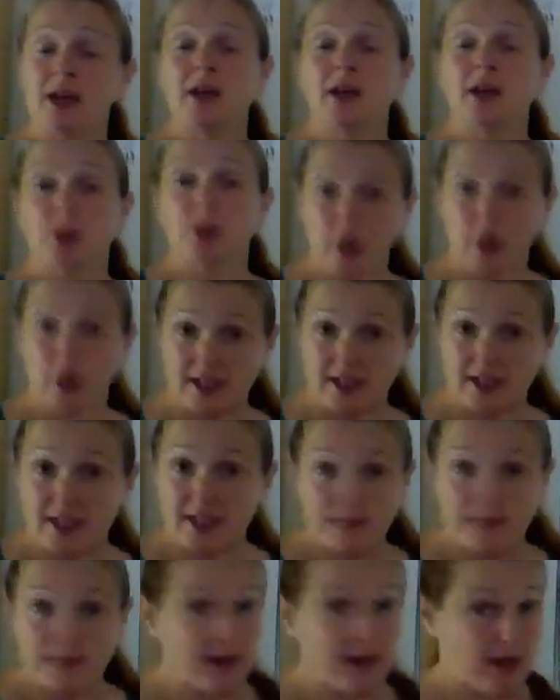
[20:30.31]
You're
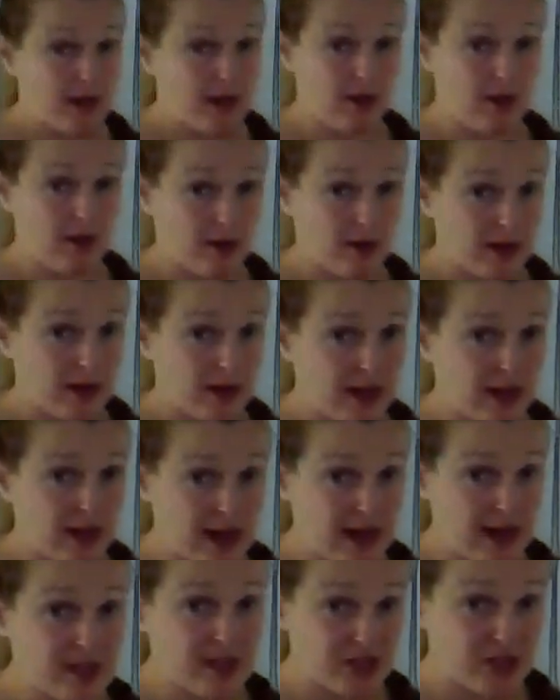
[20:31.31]
anticipating you're going to get
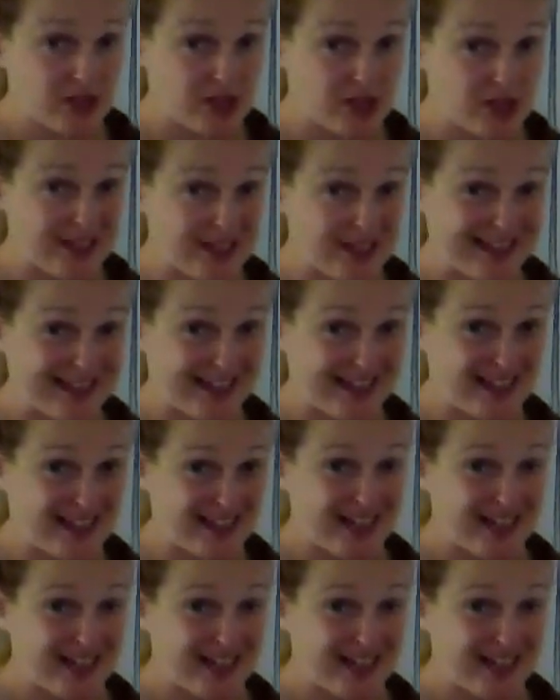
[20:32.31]
oxygen again.